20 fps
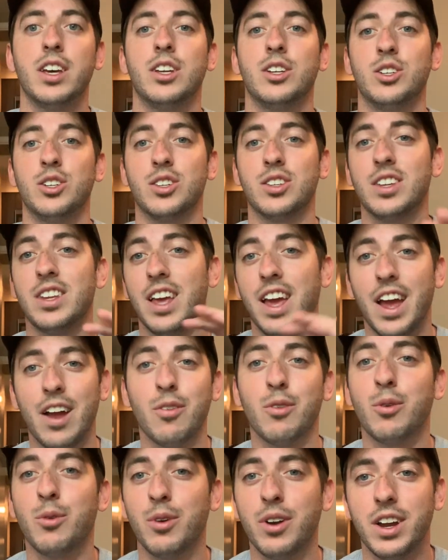Just
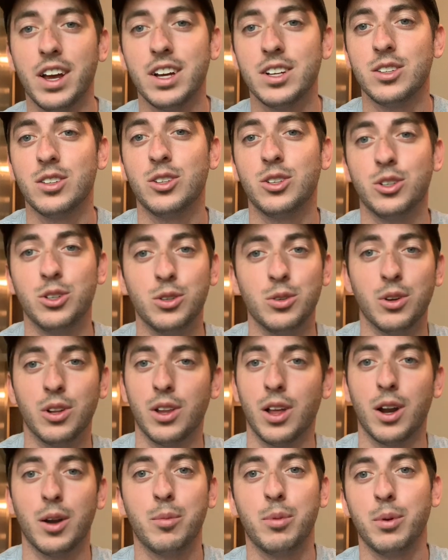everyone has a shoe. A
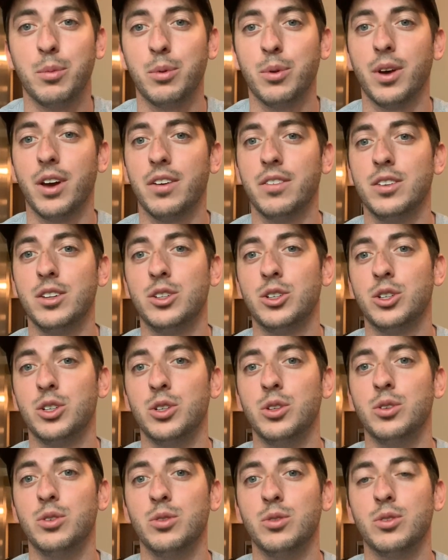lot of people have these
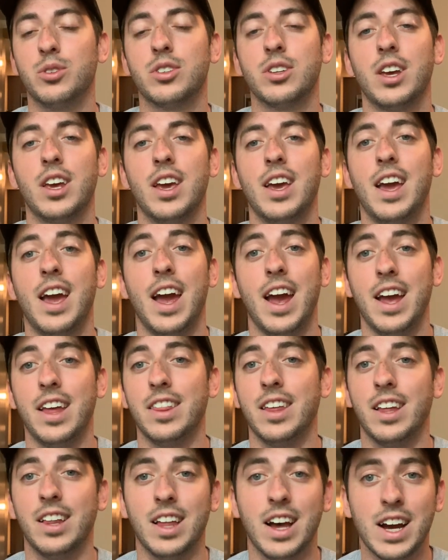shoes and
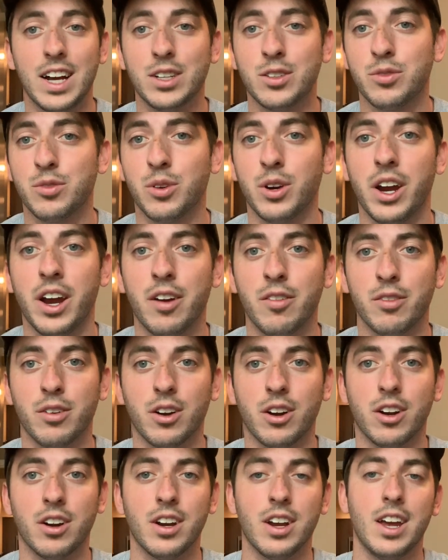they last
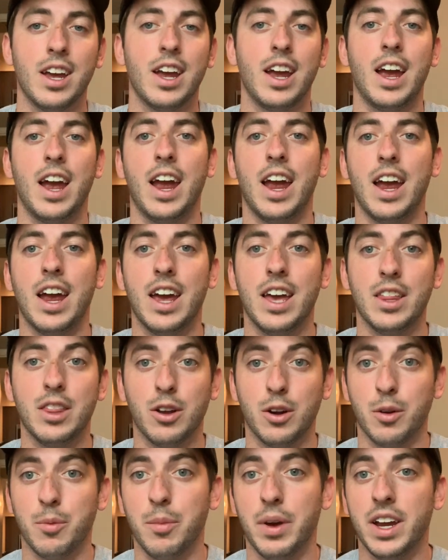forever and
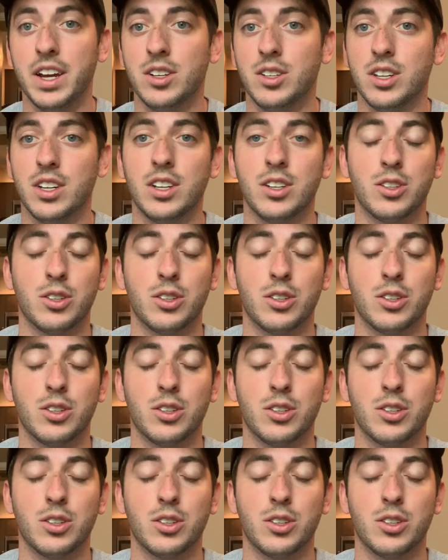they're amazing.